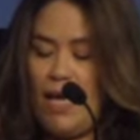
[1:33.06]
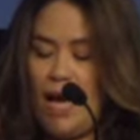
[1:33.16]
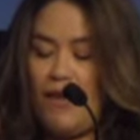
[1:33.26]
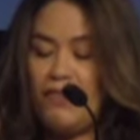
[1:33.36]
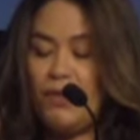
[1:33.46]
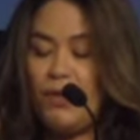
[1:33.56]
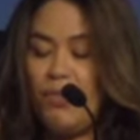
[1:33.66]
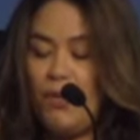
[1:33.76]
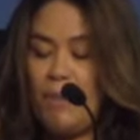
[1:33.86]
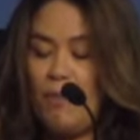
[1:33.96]
After
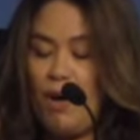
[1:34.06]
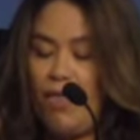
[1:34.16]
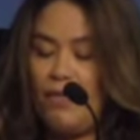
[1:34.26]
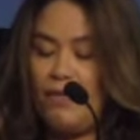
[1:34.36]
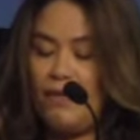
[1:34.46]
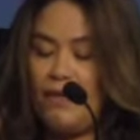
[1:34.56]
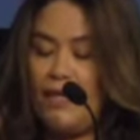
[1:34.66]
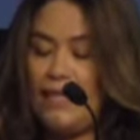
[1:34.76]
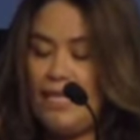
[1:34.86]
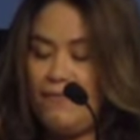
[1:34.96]
3 months
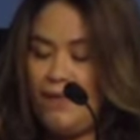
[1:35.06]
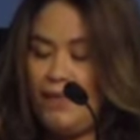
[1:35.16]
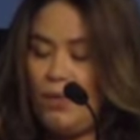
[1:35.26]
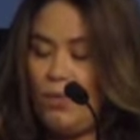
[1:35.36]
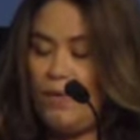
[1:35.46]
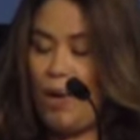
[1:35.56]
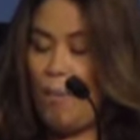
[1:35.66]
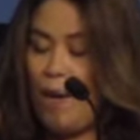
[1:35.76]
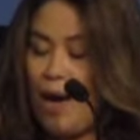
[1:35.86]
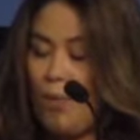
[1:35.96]
living
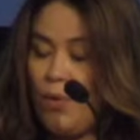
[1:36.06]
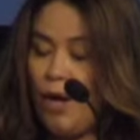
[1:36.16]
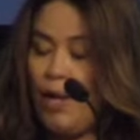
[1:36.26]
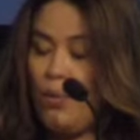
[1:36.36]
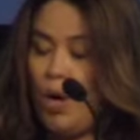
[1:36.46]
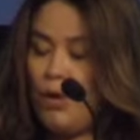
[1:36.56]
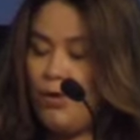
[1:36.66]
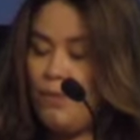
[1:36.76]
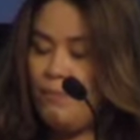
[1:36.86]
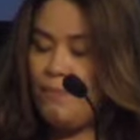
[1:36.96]
without power and
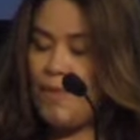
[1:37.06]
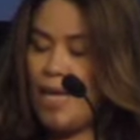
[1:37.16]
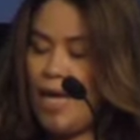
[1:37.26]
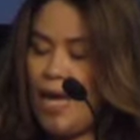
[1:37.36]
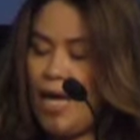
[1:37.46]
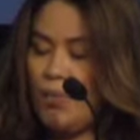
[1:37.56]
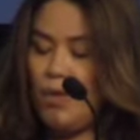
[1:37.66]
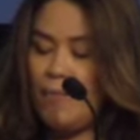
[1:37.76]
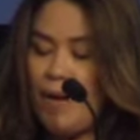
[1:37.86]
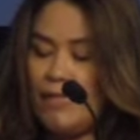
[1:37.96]
water, and
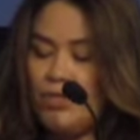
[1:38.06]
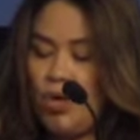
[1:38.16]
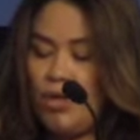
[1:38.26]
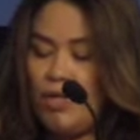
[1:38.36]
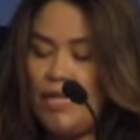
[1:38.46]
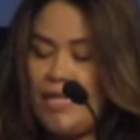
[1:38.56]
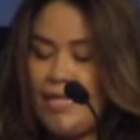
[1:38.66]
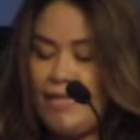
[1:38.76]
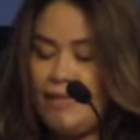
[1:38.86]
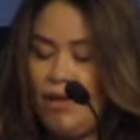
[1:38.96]
with my daughter in
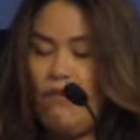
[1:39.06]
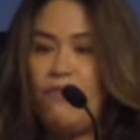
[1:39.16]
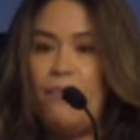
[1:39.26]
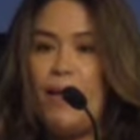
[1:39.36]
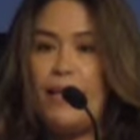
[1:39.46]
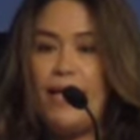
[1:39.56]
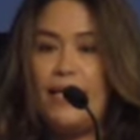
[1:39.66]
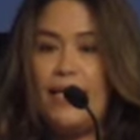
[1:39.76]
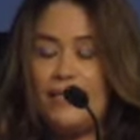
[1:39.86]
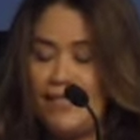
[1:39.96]
need of
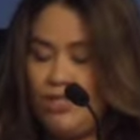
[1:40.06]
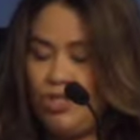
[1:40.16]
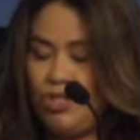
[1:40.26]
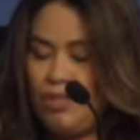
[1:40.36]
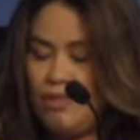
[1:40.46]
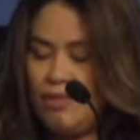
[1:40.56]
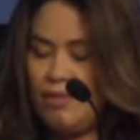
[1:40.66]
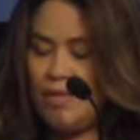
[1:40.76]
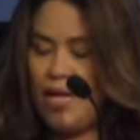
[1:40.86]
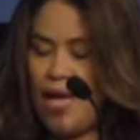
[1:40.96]
medical attention,
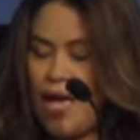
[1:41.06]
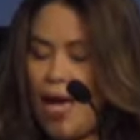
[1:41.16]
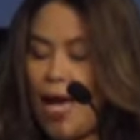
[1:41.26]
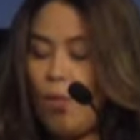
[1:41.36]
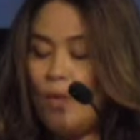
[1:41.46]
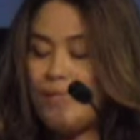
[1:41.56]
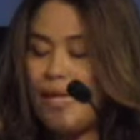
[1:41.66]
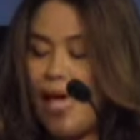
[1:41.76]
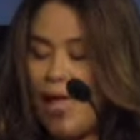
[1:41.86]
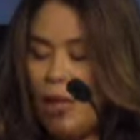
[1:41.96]
I was
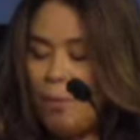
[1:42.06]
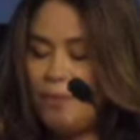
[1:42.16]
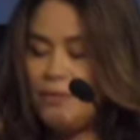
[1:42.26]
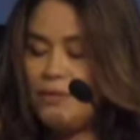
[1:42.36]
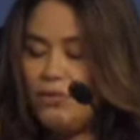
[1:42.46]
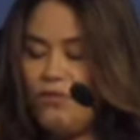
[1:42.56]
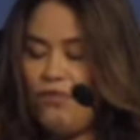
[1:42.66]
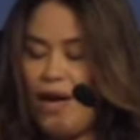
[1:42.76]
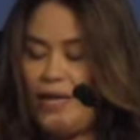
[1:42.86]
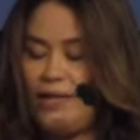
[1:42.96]
helped to
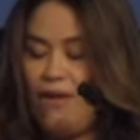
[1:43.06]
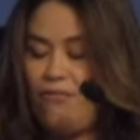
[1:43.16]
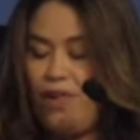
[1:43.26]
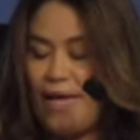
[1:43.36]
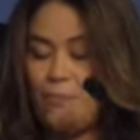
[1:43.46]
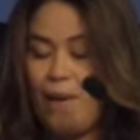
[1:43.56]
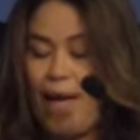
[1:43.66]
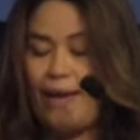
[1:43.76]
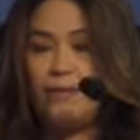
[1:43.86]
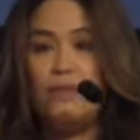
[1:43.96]
find a flight
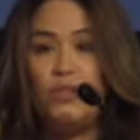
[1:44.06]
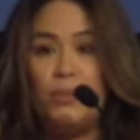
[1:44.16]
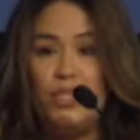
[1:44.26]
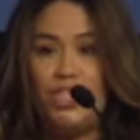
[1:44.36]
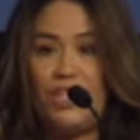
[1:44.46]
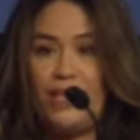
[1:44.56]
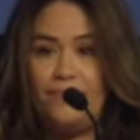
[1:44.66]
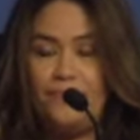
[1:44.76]
back to Virginia.